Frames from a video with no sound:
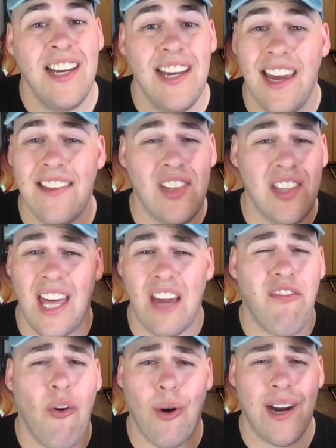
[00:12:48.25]
It's in
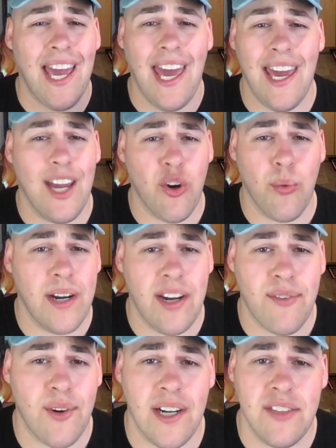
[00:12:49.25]
like 4K or
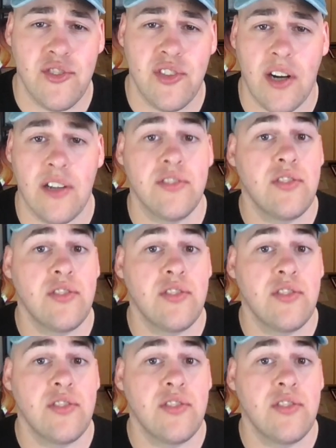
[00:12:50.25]
whatever on Stars,